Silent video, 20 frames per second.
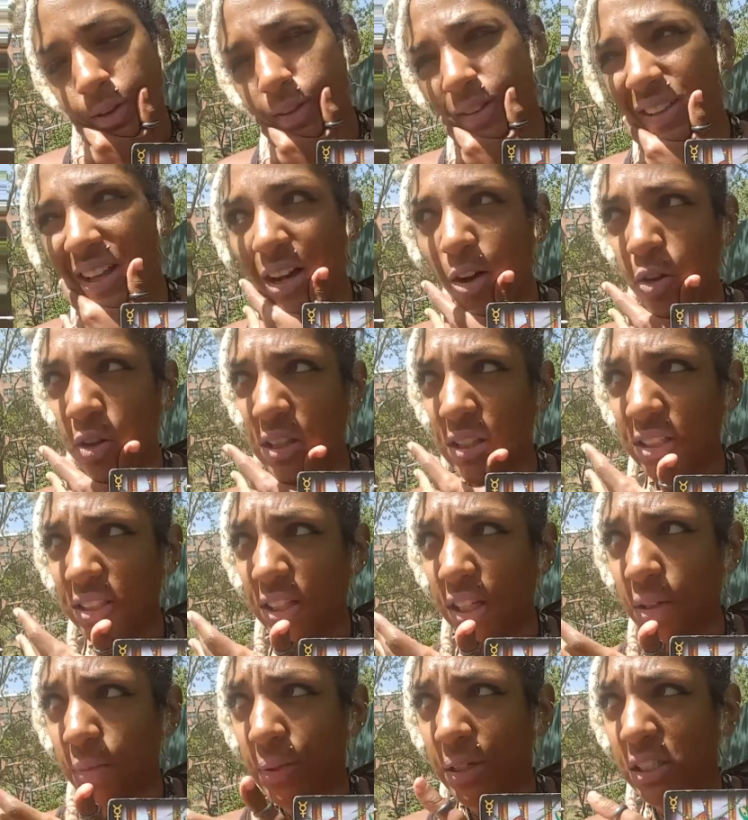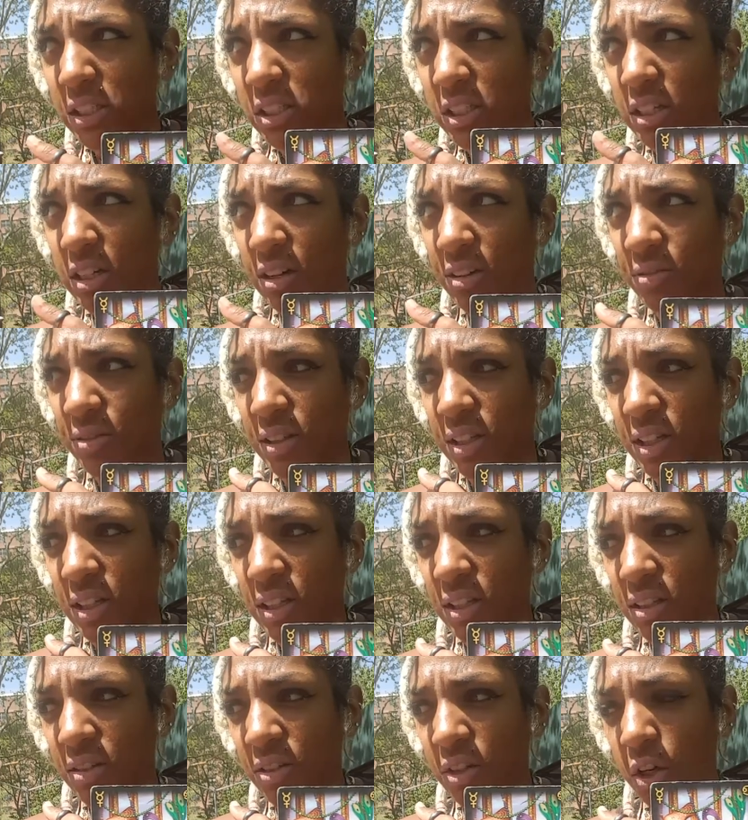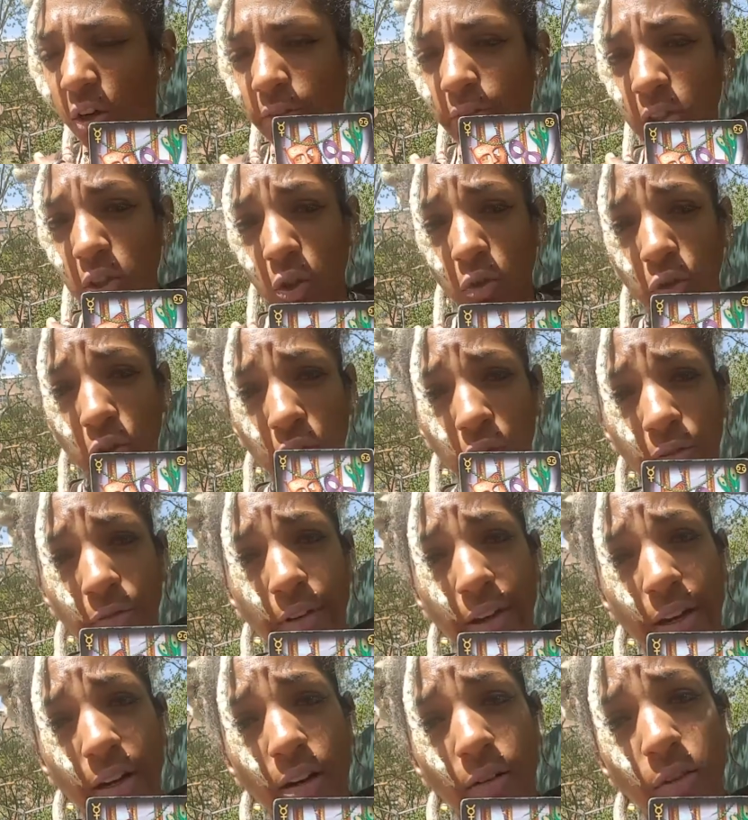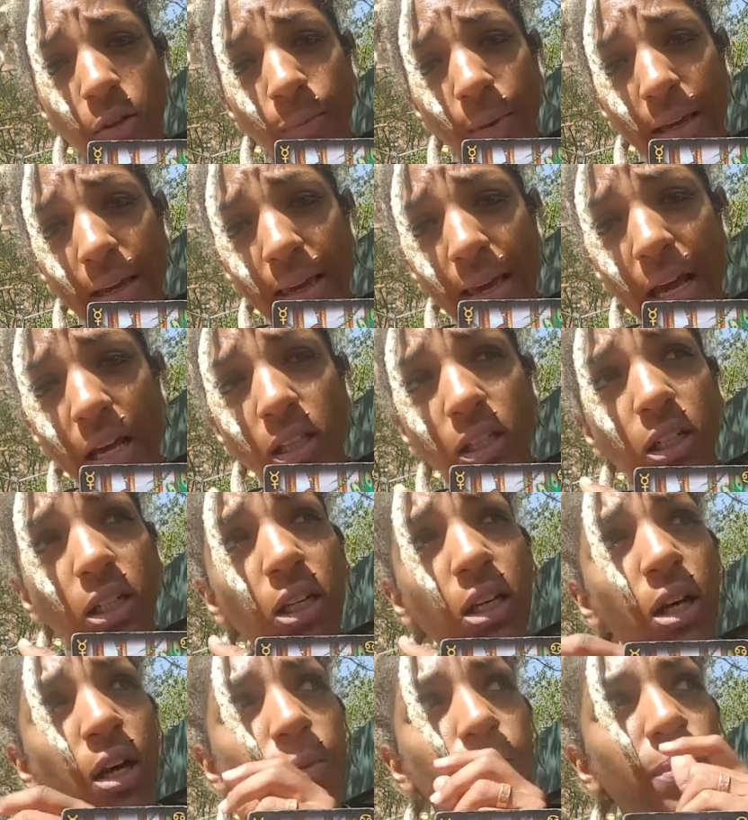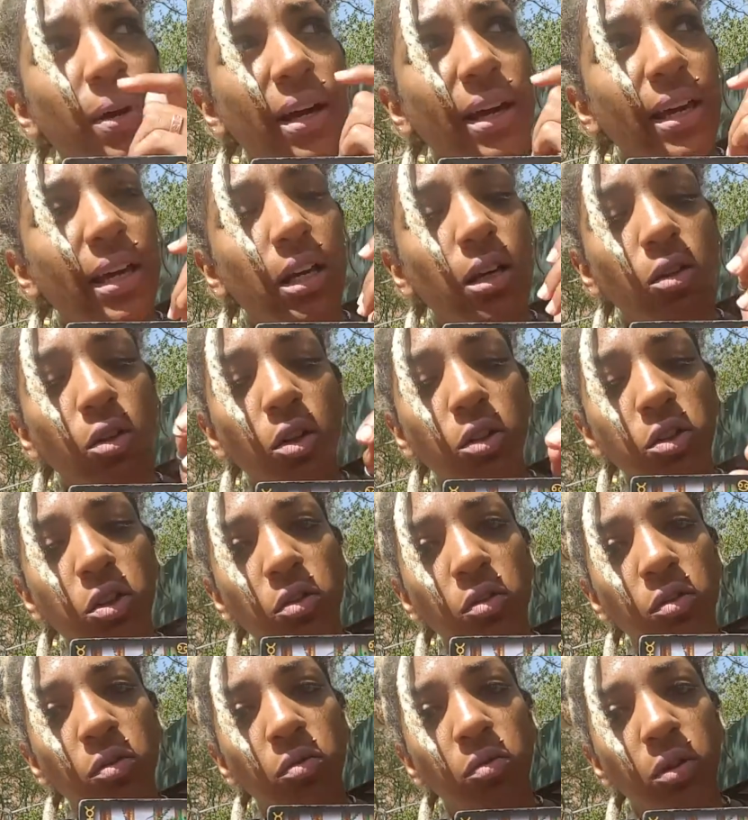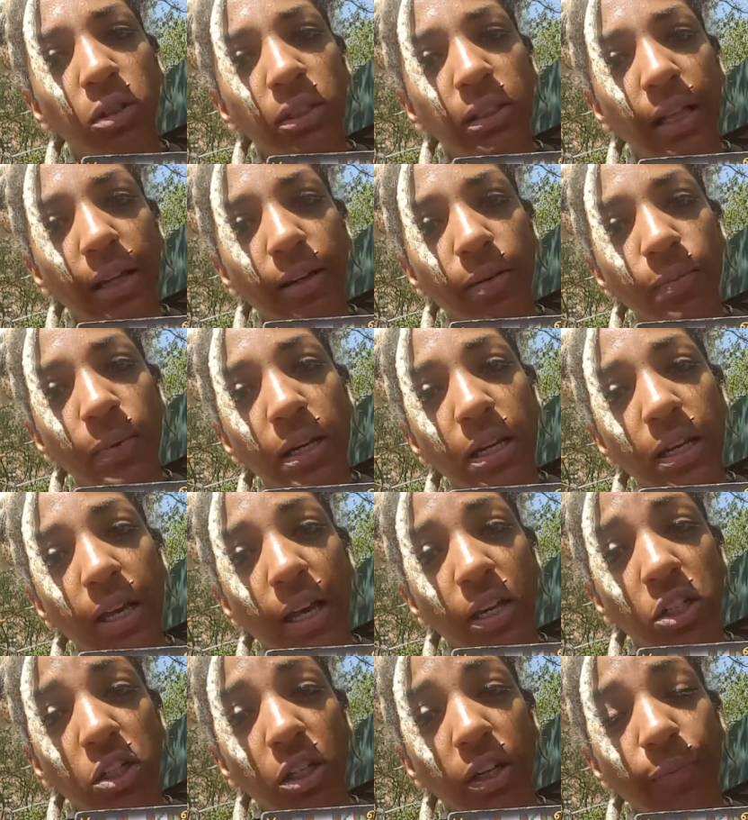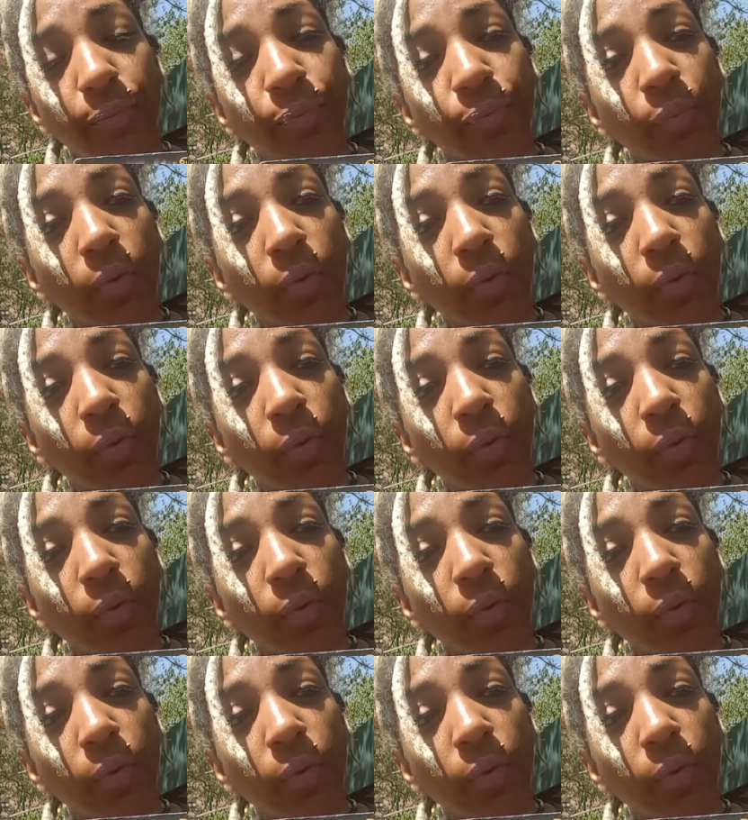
not only the celebration of the social event of the Met Gala, but it also is like a mediation.